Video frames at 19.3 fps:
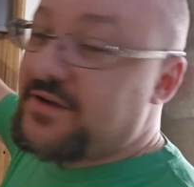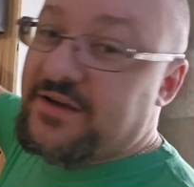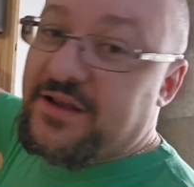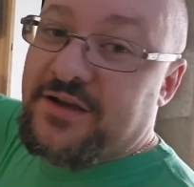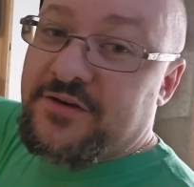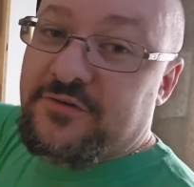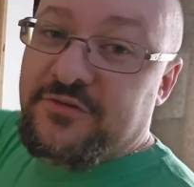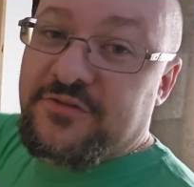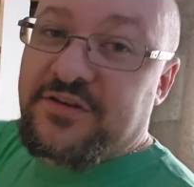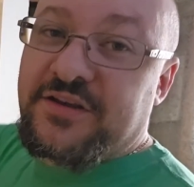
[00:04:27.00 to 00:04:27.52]

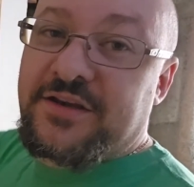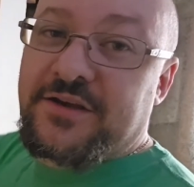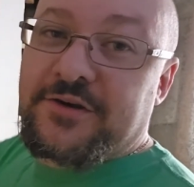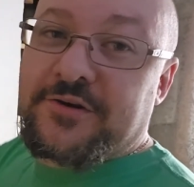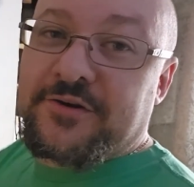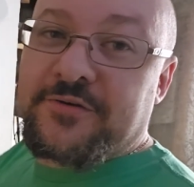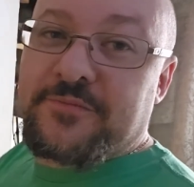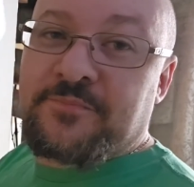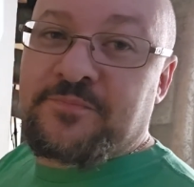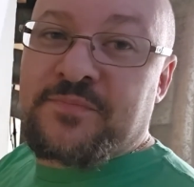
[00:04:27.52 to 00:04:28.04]
connectors
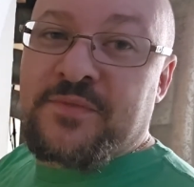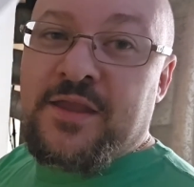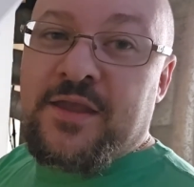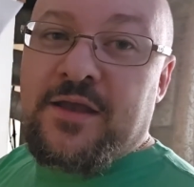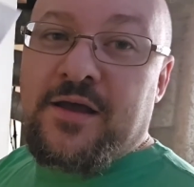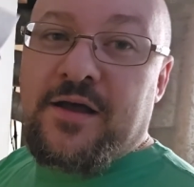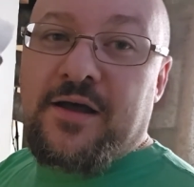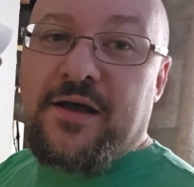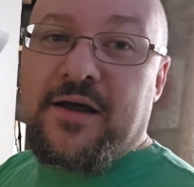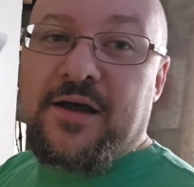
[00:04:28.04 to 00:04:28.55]
here,
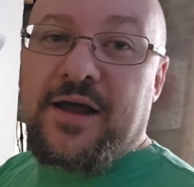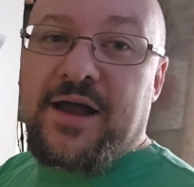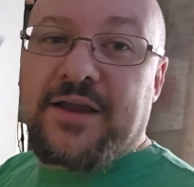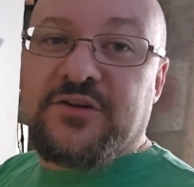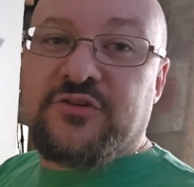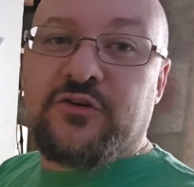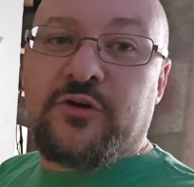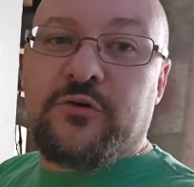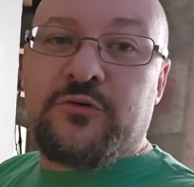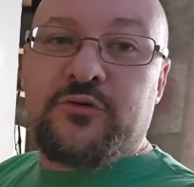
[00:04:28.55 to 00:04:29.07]

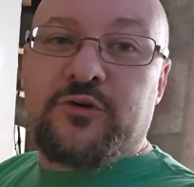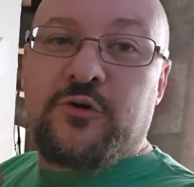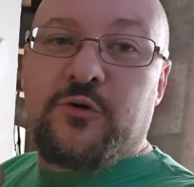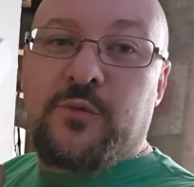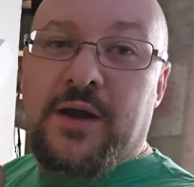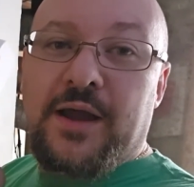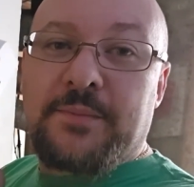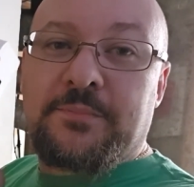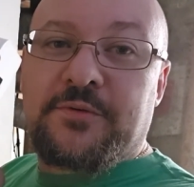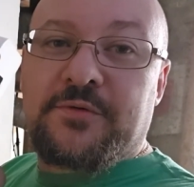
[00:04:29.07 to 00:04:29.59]
I don't know
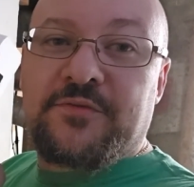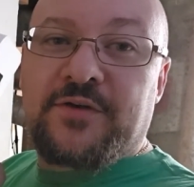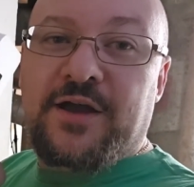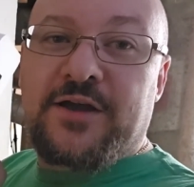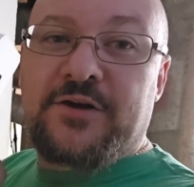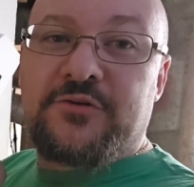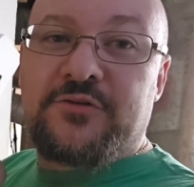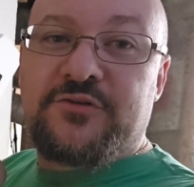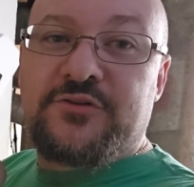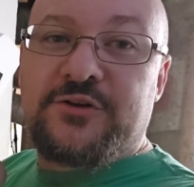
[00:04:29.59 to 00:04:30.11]
why
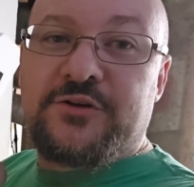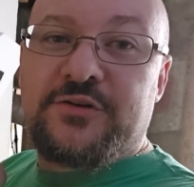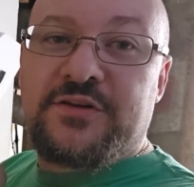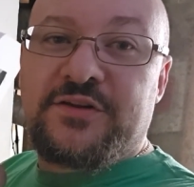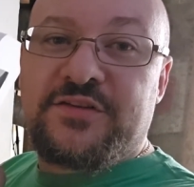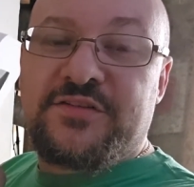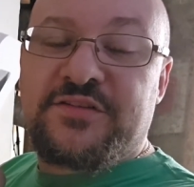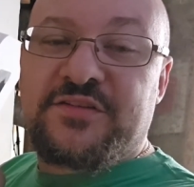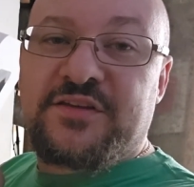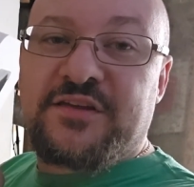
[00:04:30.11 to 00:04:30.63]
providers do
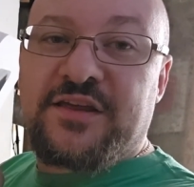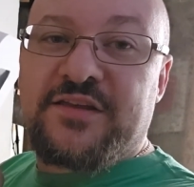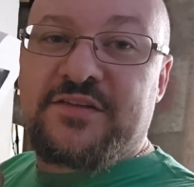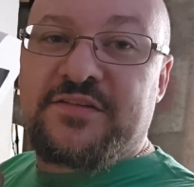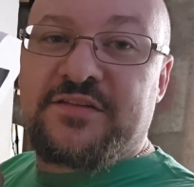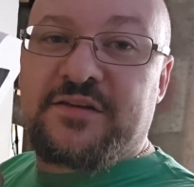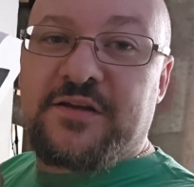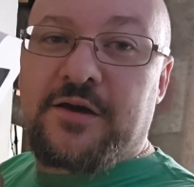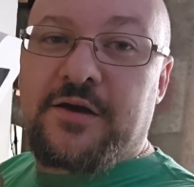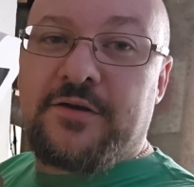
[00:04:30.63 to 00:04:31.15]
this.
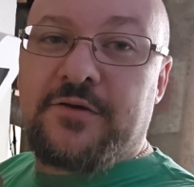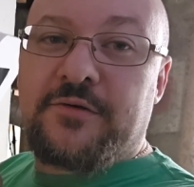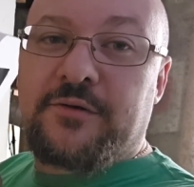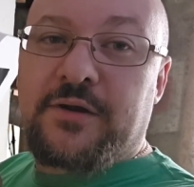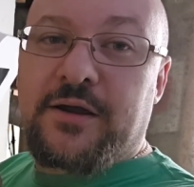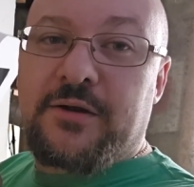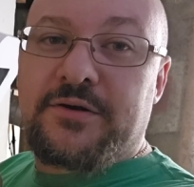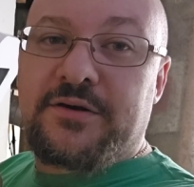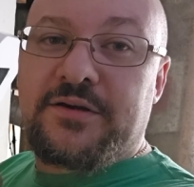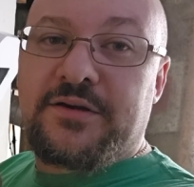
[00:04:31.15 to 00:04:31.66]
It's an
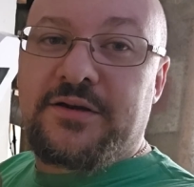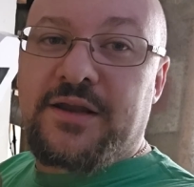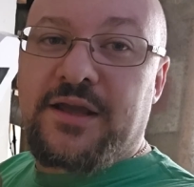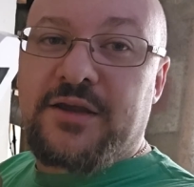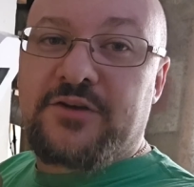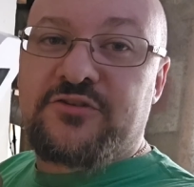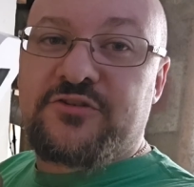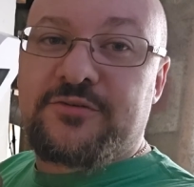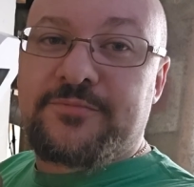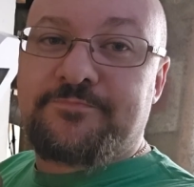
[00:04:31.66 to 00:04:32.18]
ungrounded
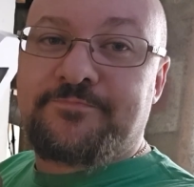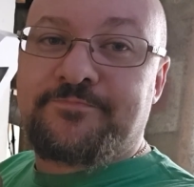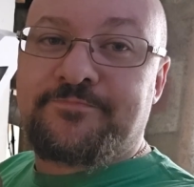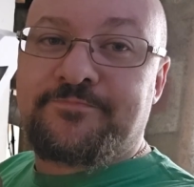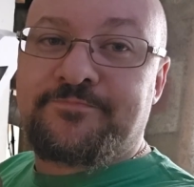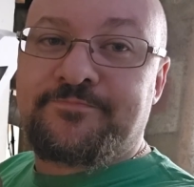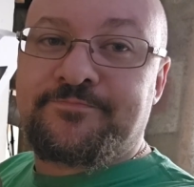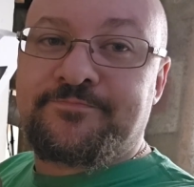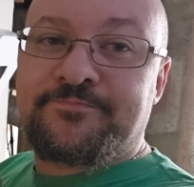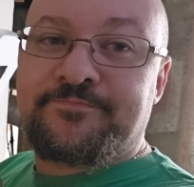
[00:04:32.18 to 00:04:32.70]
connection.
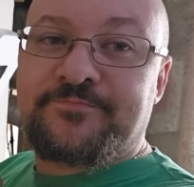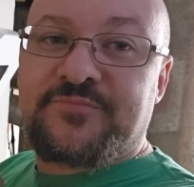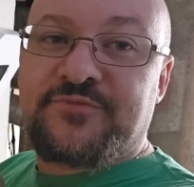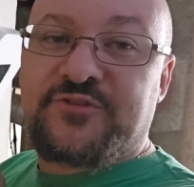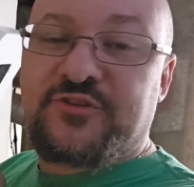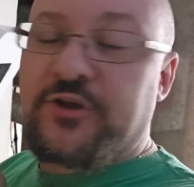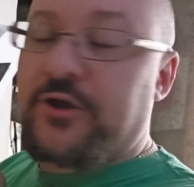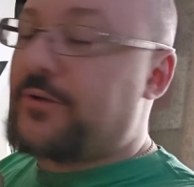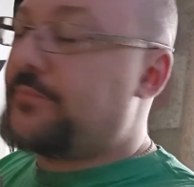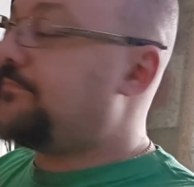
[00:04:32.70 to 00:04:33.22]

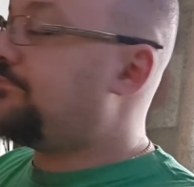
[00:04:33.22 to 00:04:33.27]
So